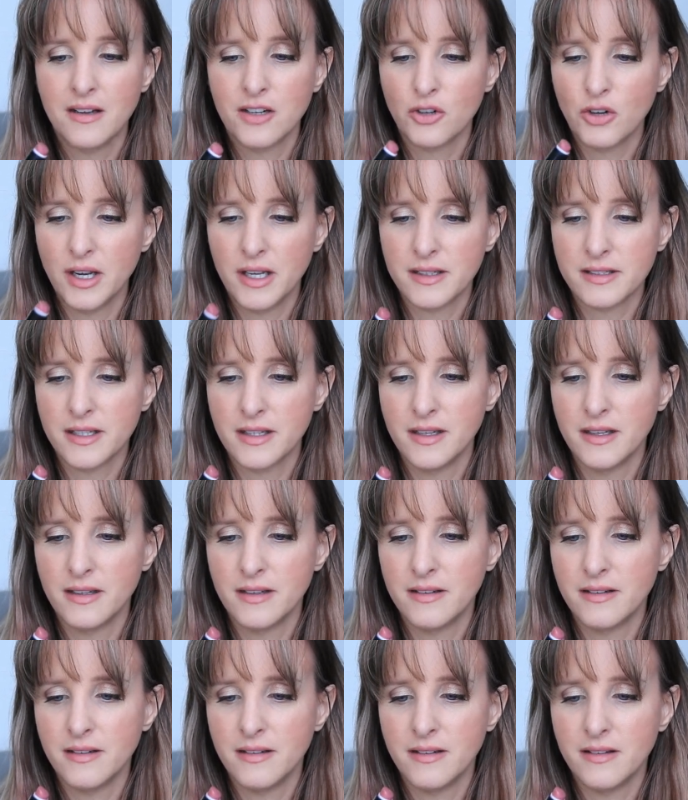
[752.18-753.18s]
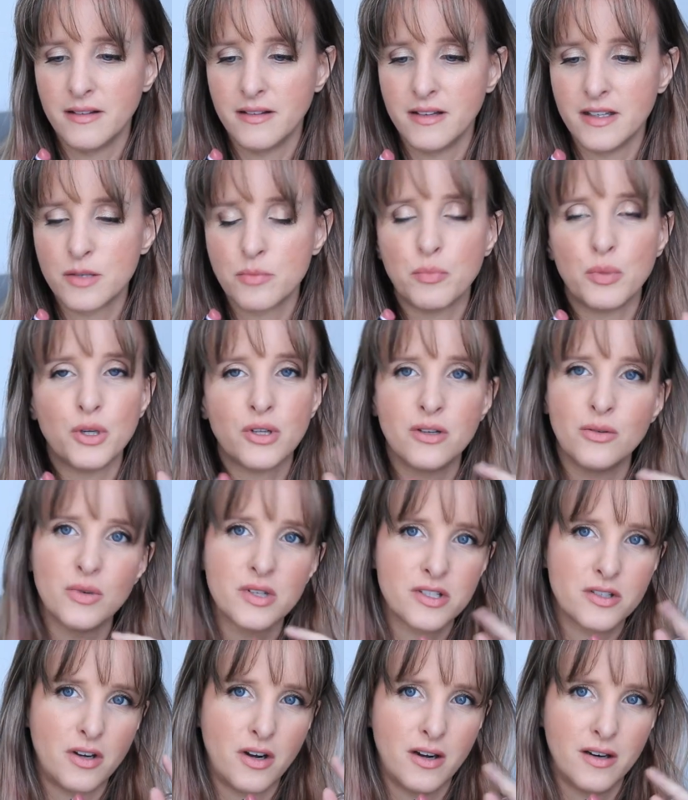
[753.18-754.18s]
Granted, this bullet
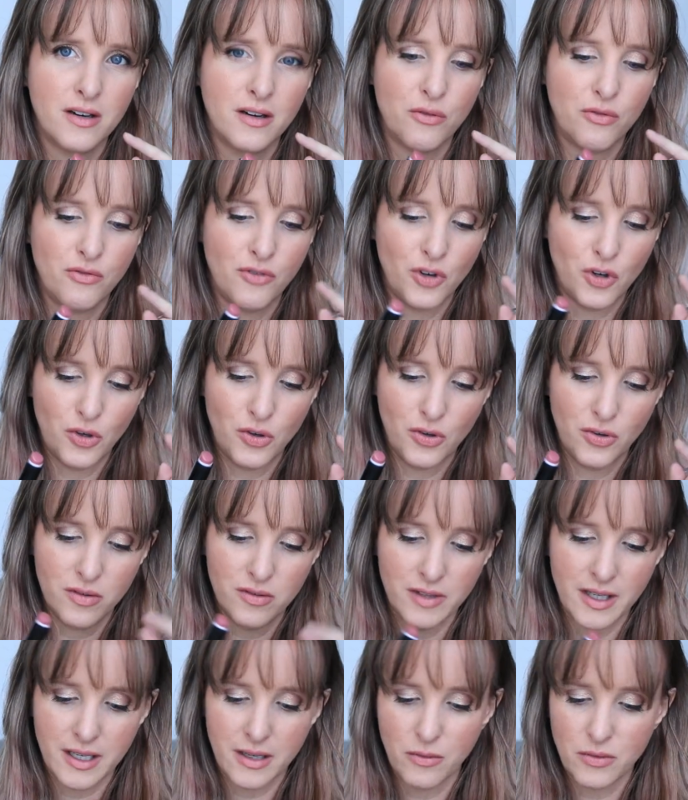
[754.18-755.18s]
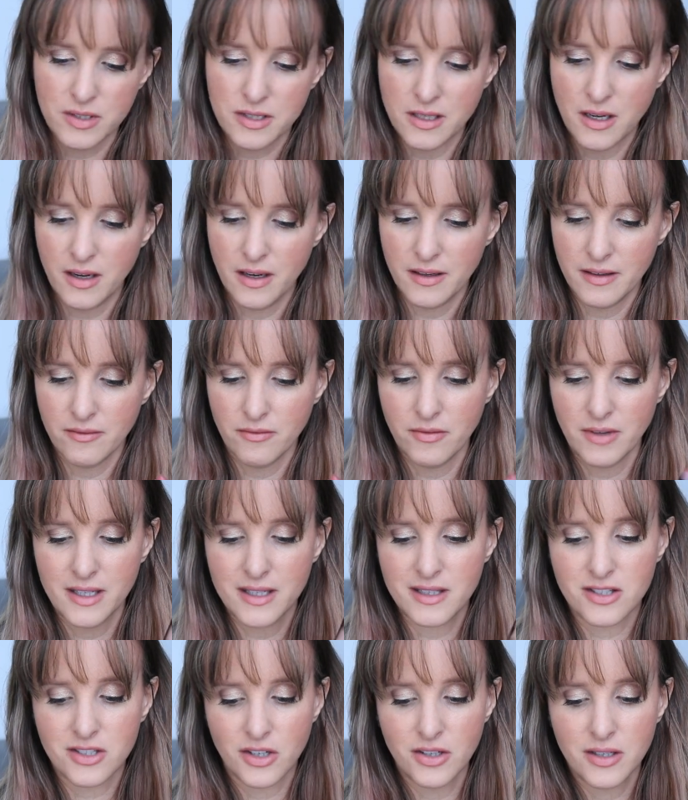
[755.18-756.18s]
was not a full, like it was not, when
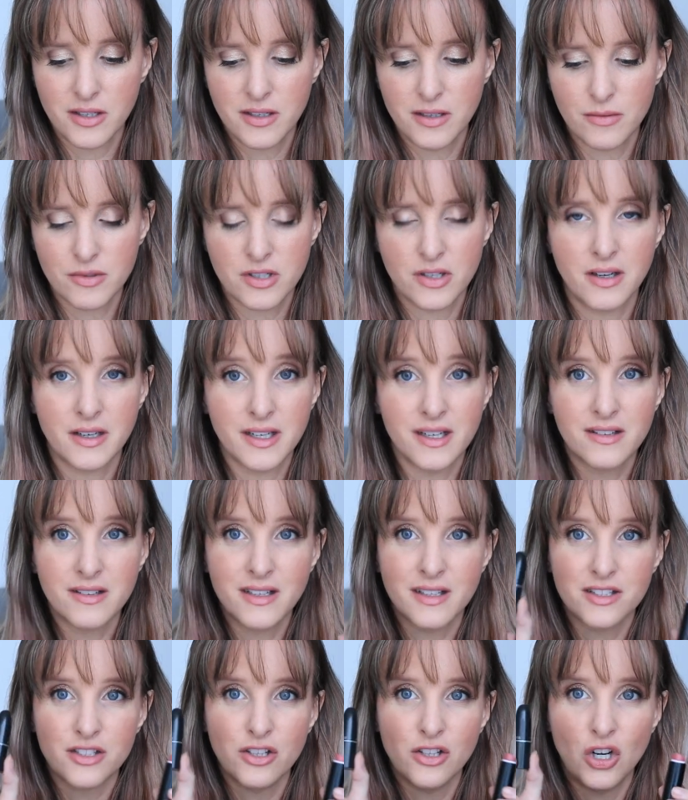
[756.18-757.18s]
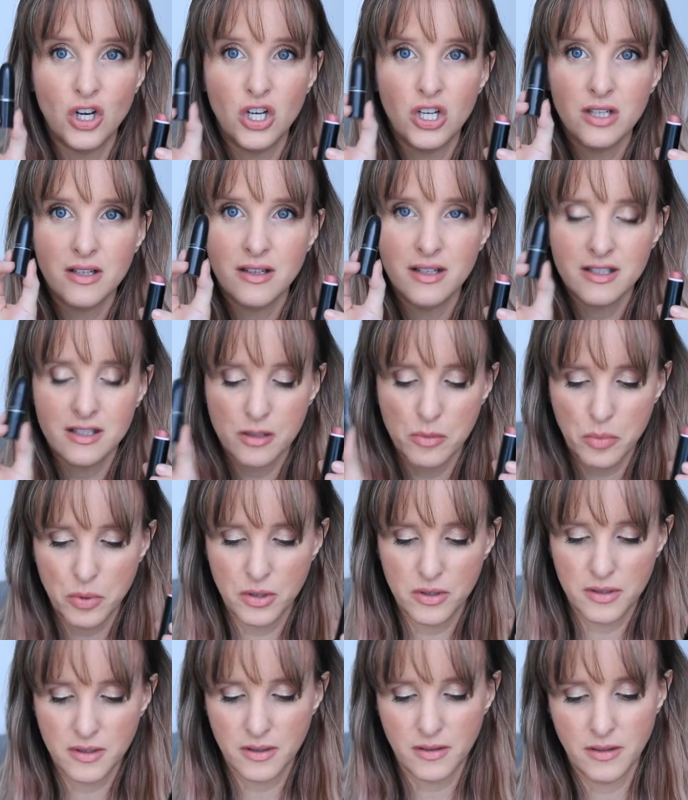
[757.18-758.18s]
it started, it was not nearly as long as the
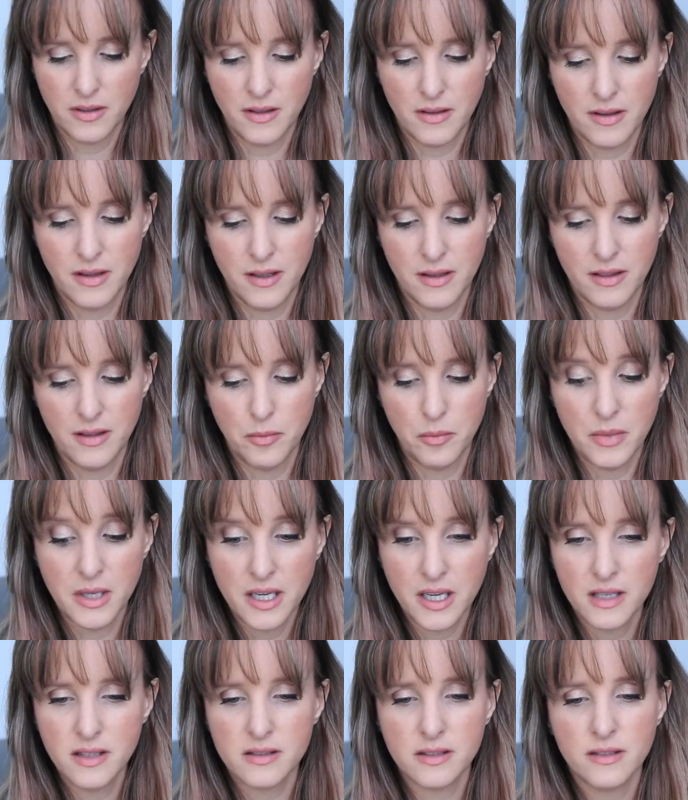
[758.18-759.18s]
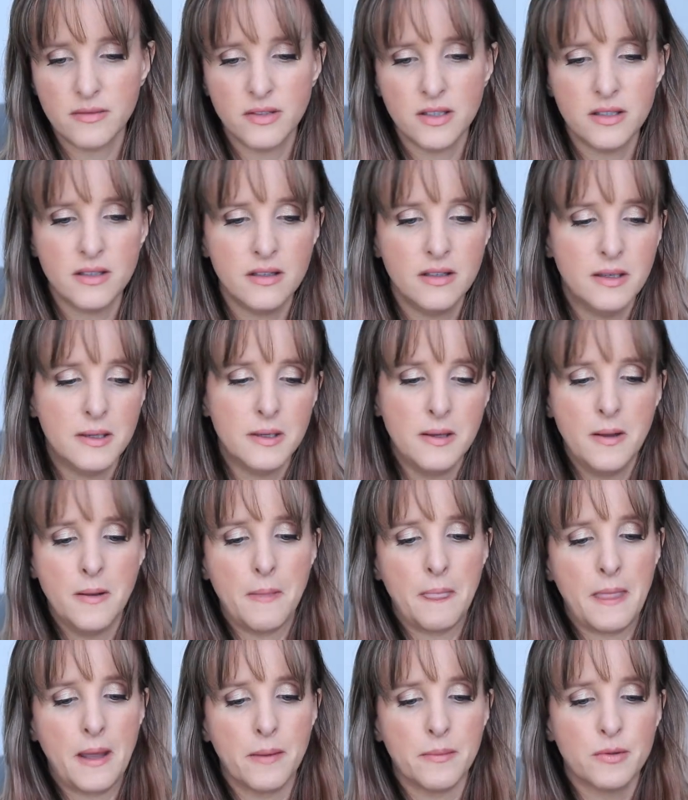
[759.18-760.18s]
bullet in the minis even.
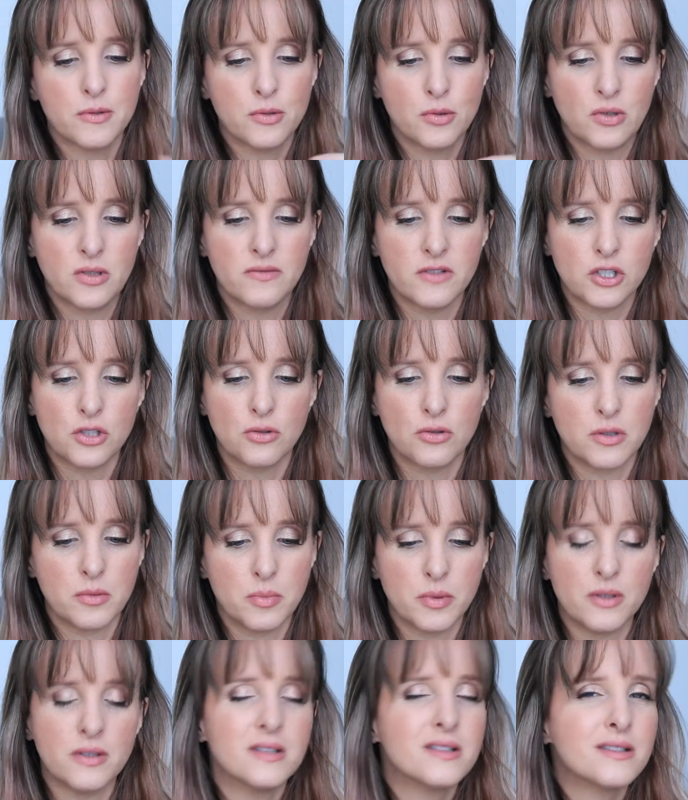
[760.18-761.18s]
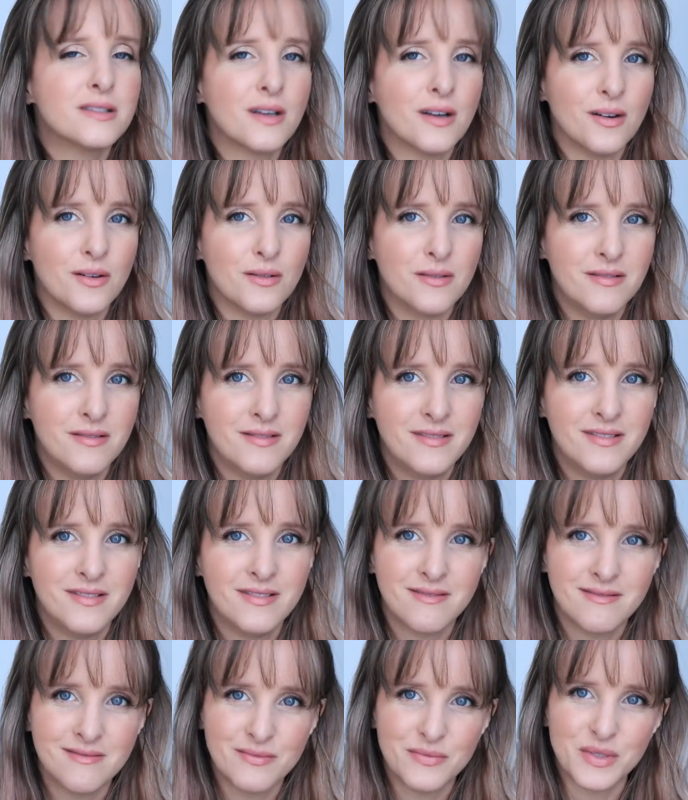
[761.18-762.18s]
It was sort of a shorter bullet, so
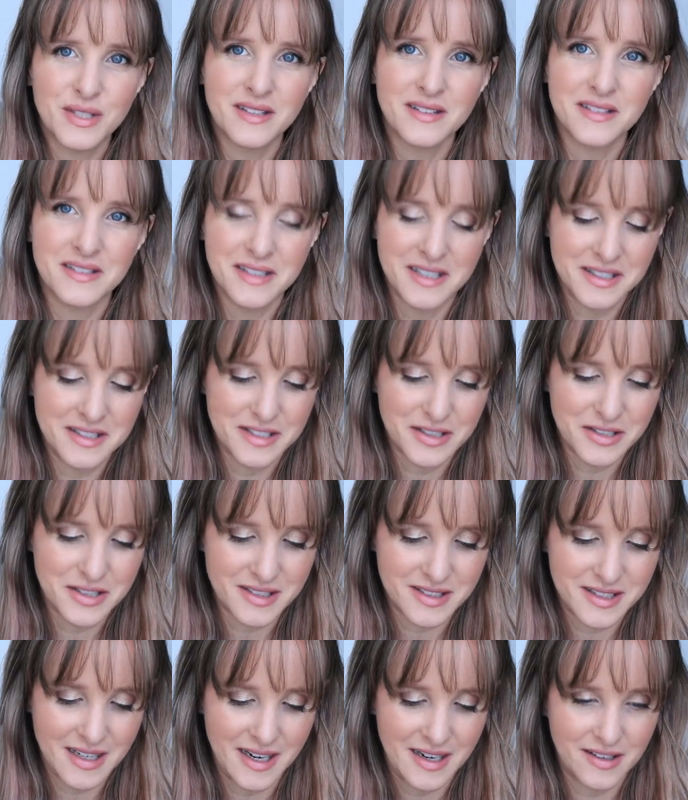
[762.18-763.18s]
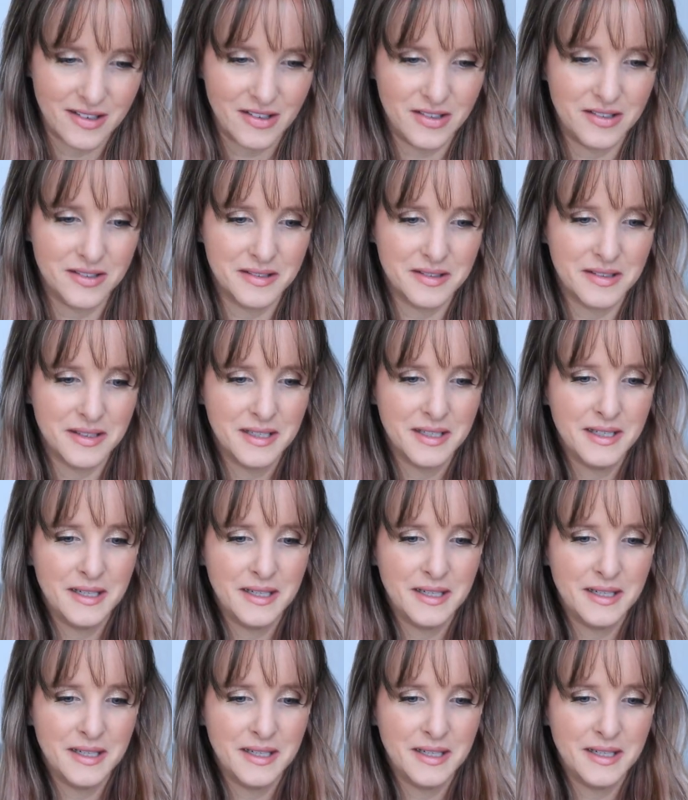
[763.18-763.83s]
it's a little easier to tackle.